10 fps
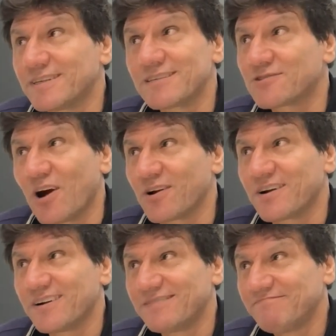It's
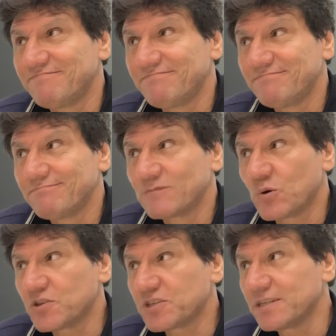wrong.
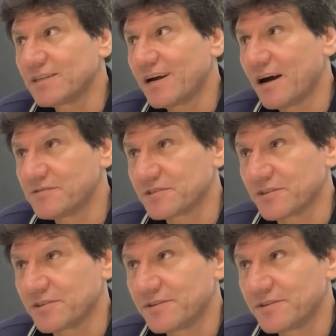Question, answer.